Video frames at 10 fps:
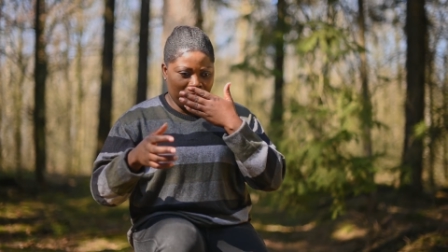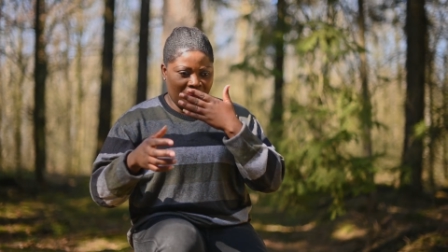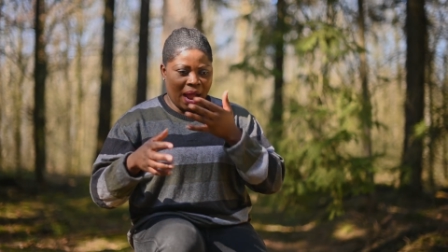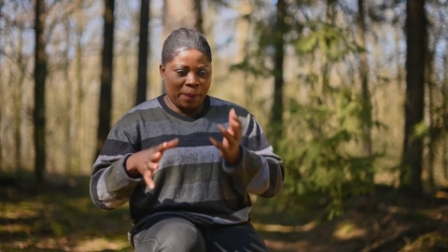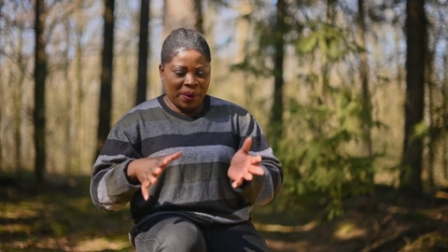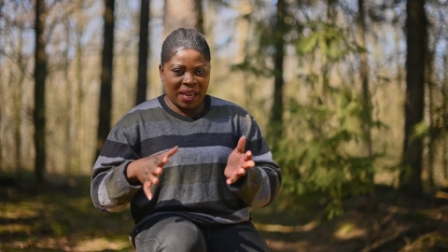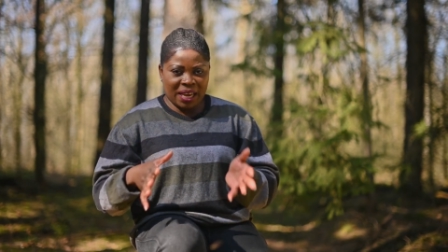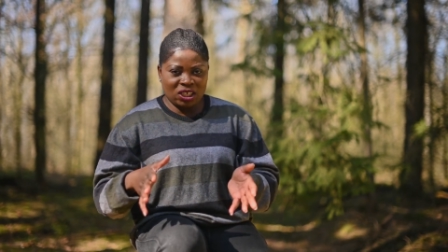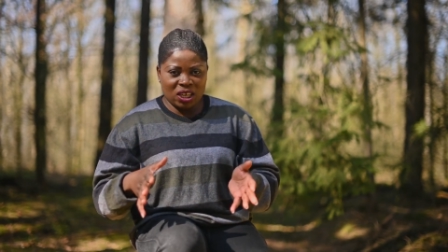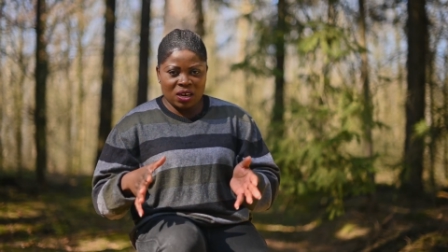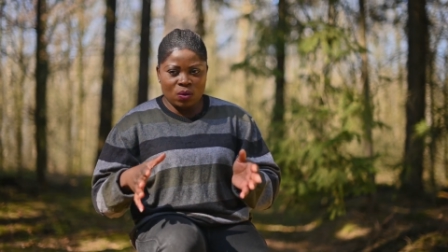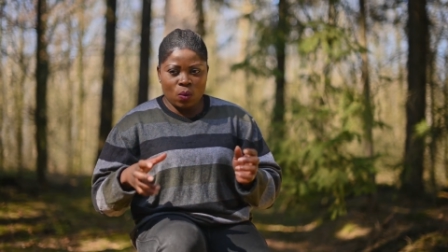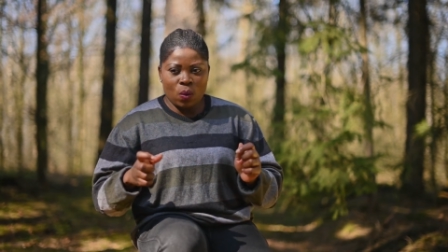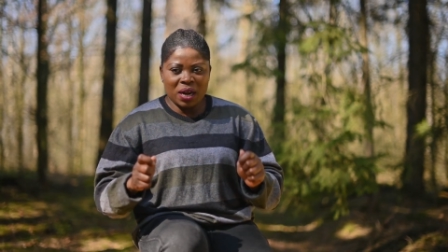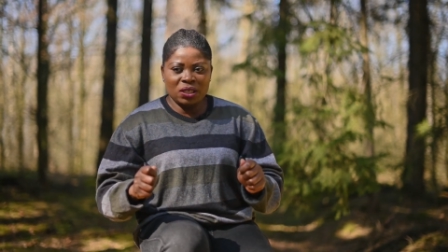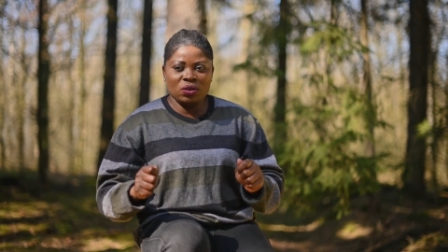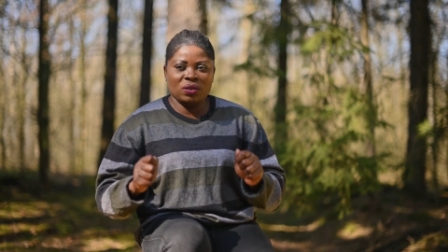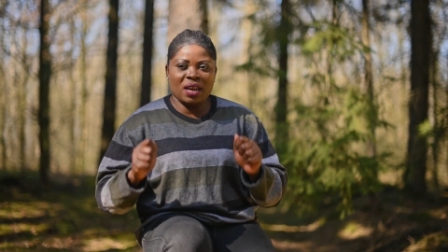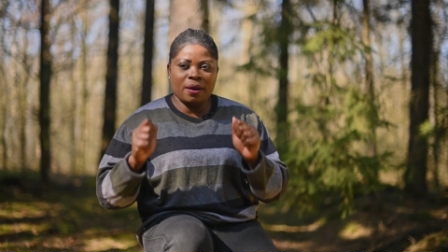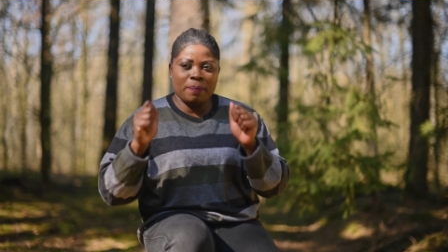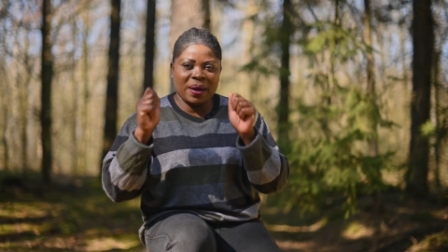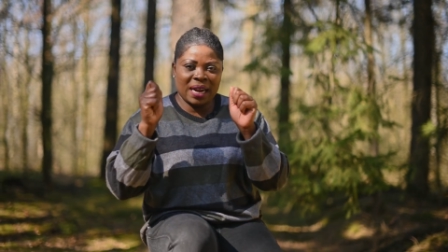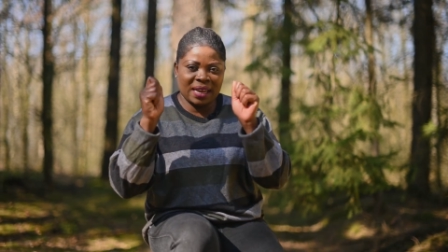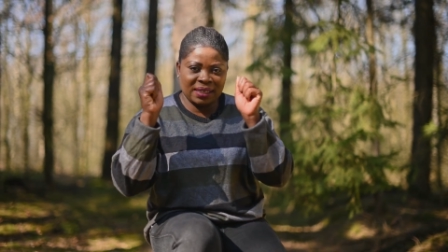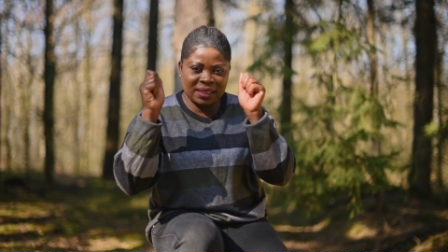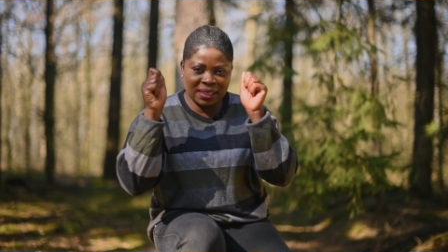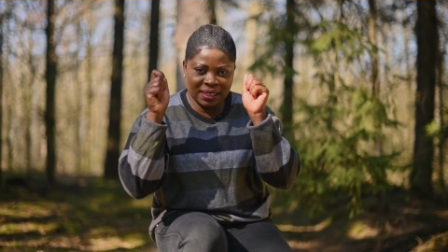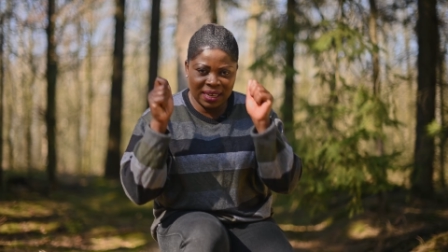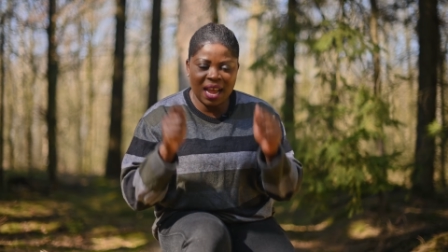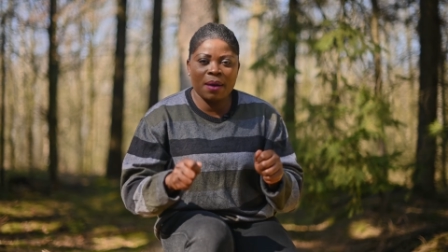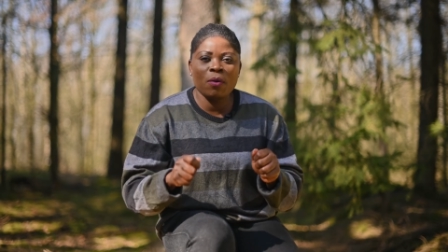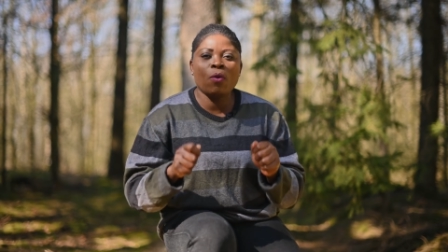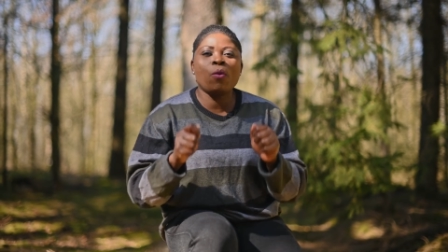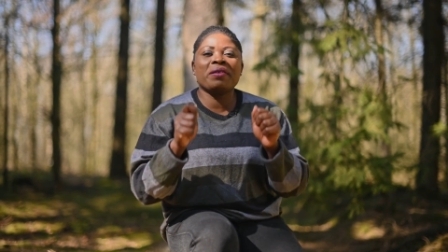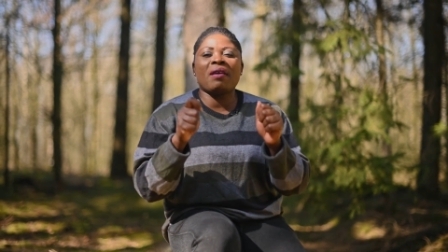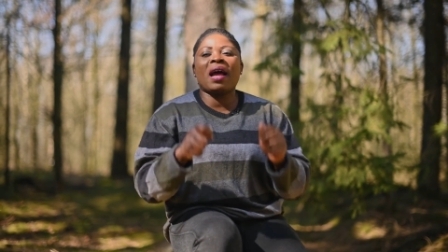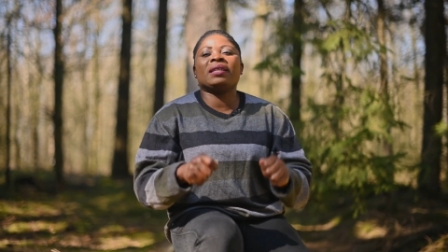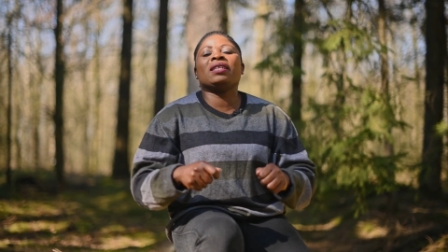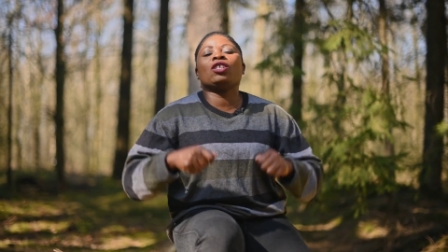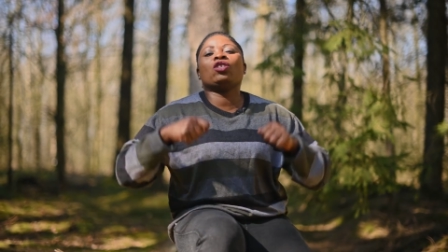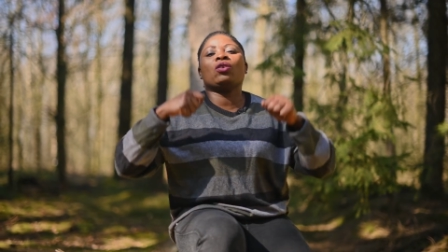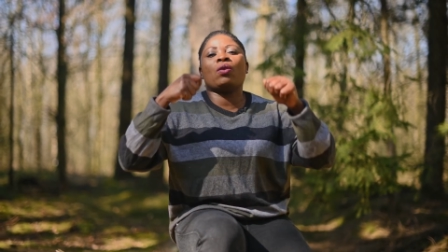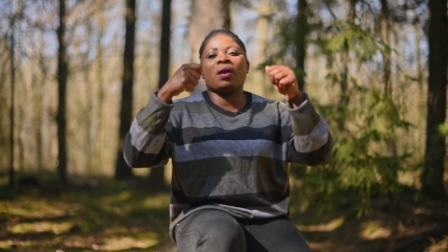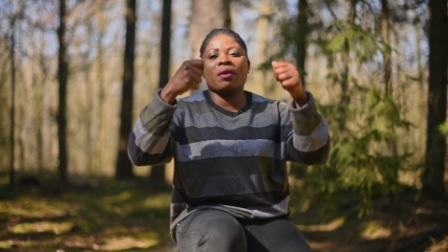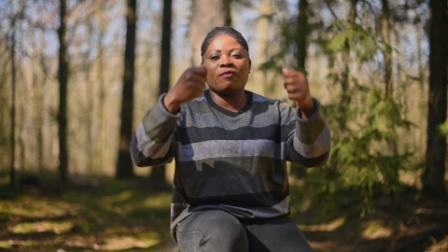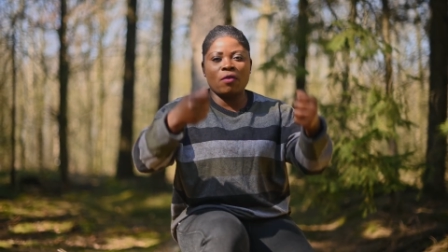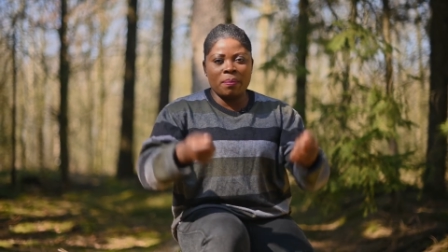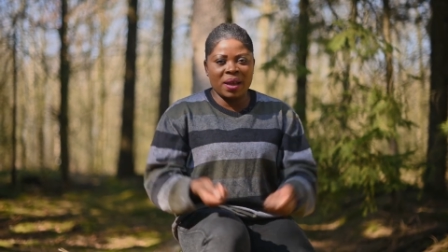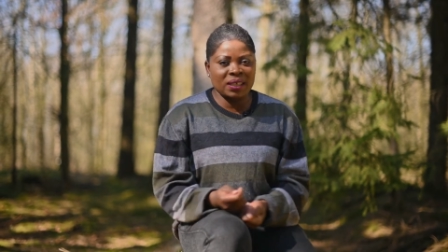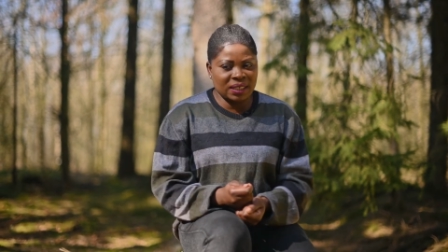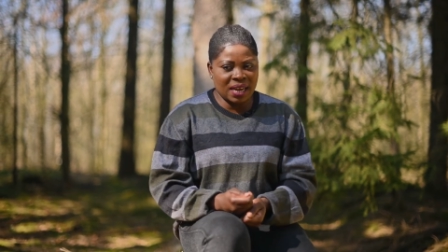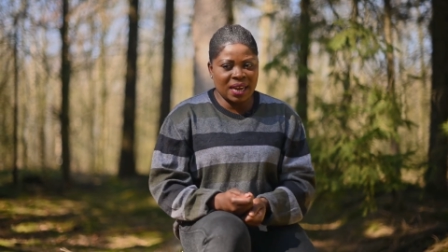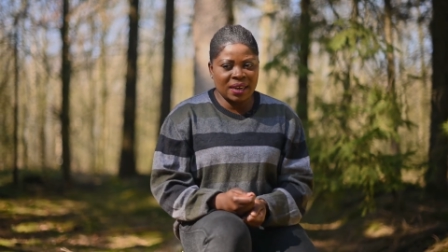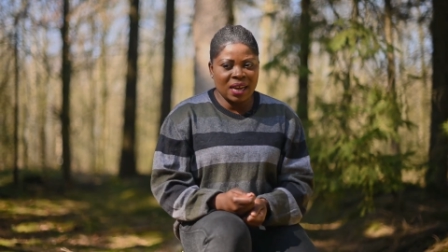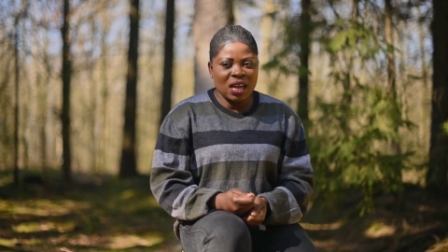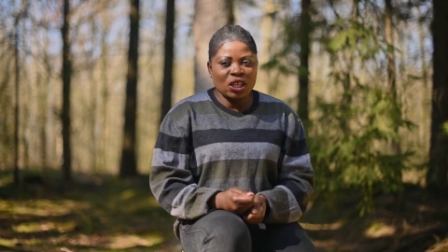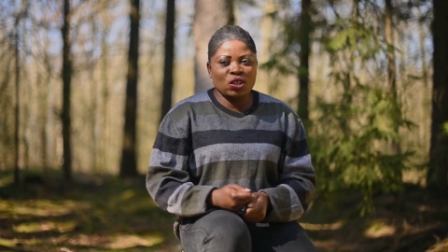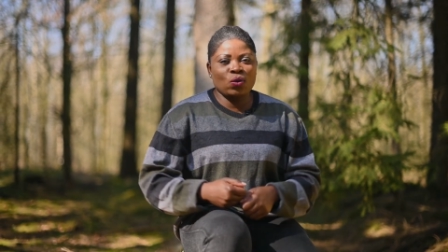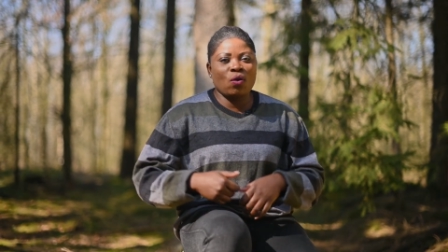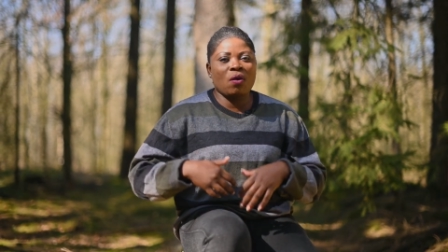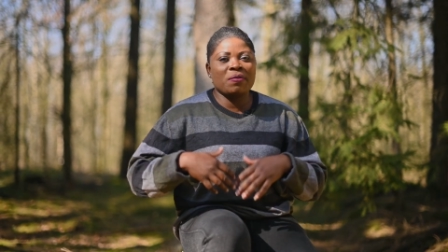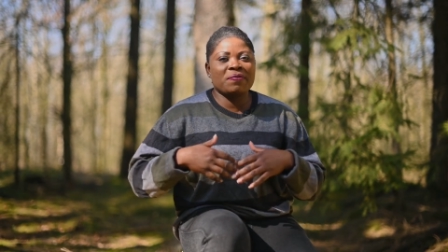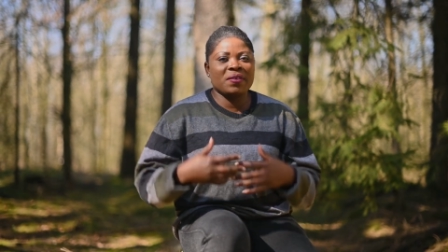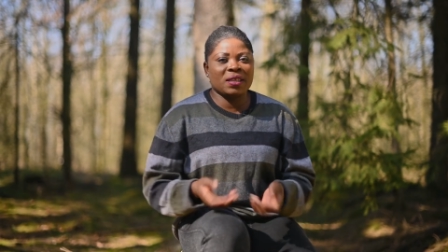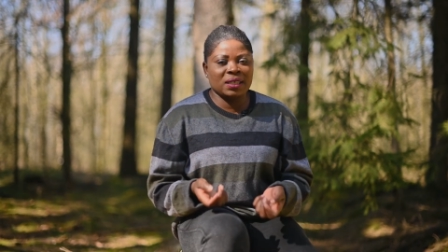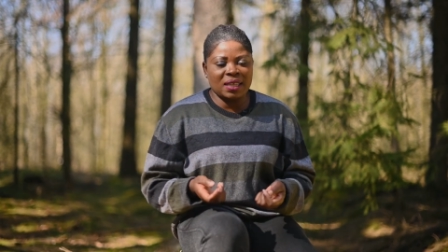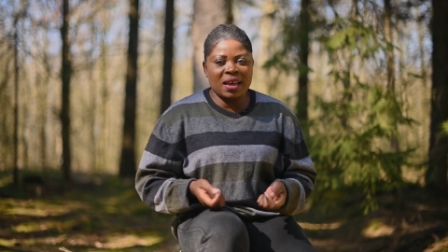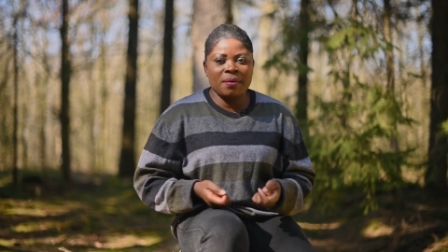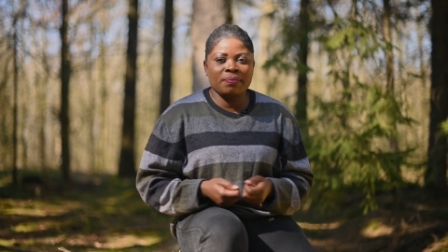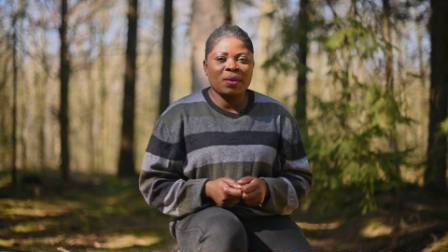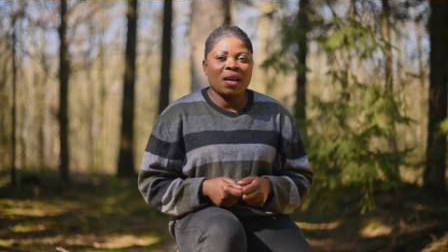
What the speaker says: application. What you take back is the same with additional information to convince them